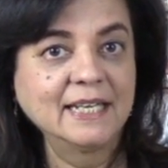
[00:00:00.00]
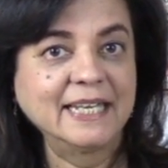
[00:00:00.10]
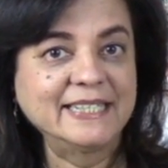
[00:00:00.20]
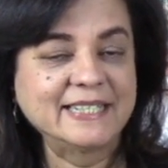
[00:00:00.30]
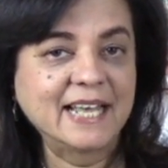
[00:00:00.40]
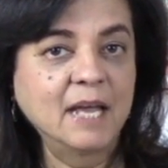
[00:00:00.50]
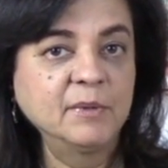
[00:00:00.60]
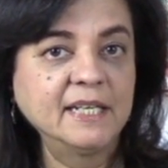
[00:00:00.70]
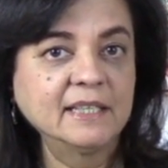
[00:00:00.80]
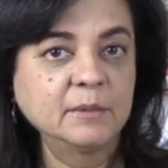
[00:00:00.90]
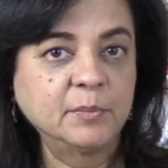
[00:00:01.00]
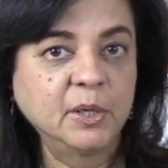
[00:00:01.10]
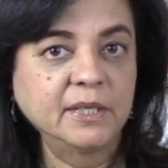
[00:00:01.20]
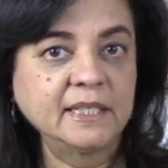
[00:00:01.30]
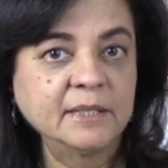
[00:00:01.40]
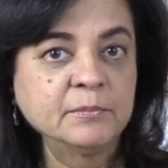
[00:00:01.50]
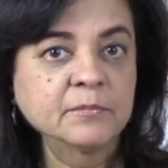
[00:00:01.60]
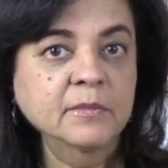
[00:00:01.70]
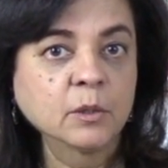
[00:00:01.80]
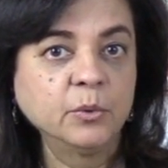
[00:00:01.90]
examining the body
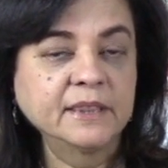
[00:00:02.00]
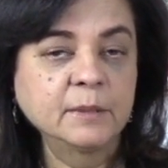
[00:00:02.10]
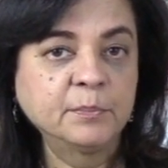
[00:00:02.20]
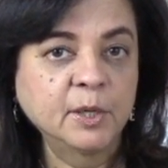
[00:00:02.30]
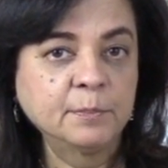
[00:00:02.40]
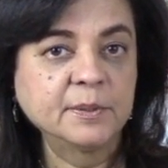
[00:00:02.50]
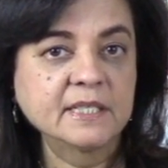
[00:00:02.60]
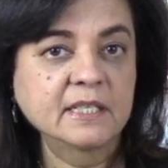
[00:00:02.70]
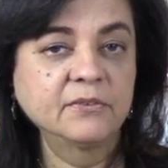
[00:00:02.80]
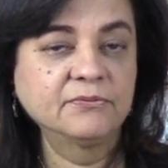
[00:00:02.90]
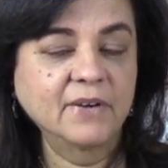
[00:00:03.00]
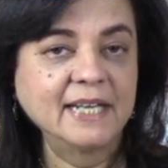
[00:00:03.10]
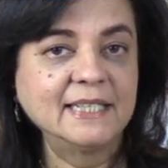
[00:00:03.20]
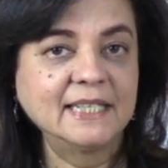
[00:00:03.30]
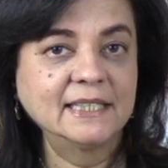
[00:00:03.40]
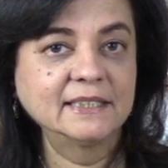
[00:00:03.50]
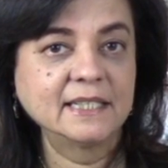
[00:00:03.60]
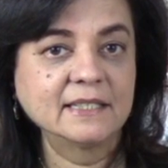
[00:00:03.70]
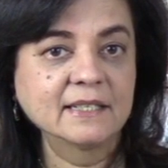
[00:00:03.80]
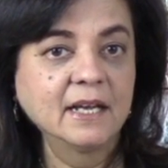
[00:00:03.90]
with the purpose of finding
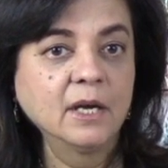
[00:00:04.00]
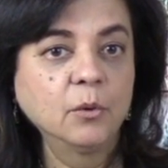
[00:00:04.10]
illness.